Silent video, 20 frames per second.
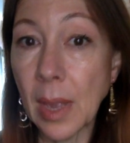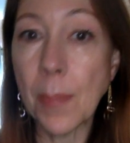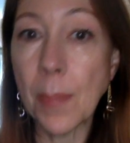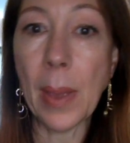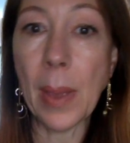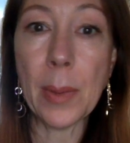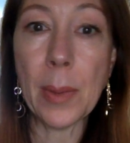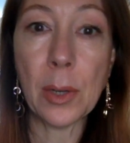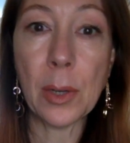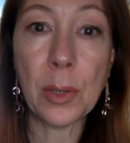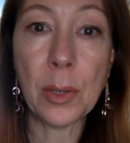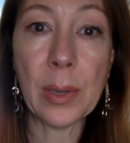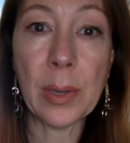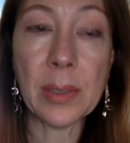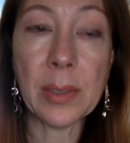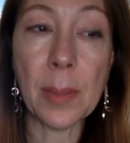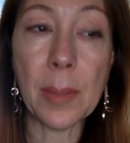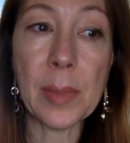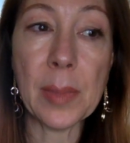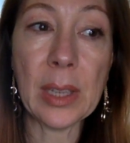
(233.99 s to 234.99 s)
maybe you're doing
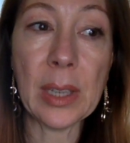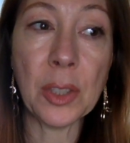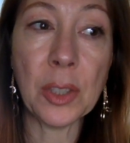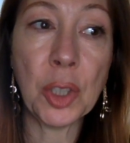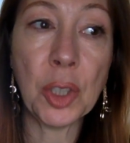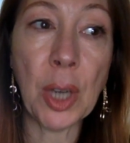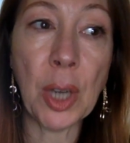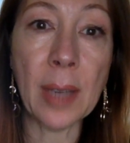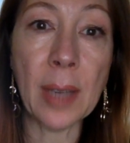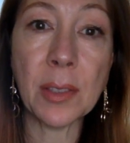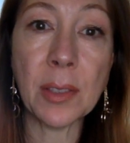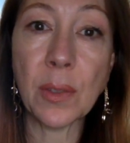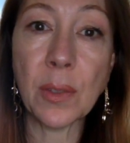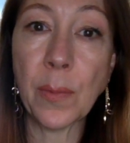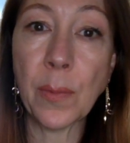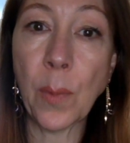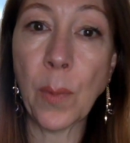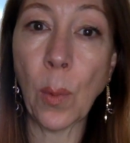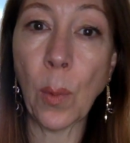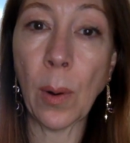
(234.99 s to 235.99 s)
something just
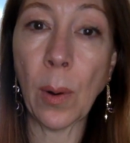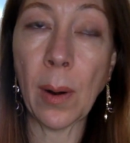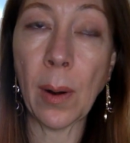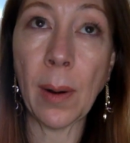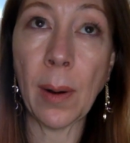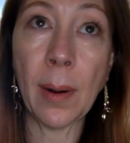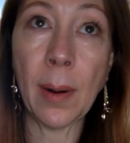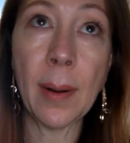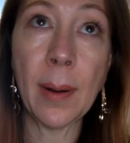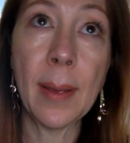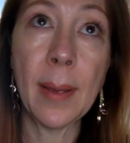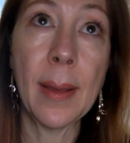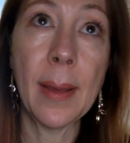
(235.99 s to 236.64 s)
for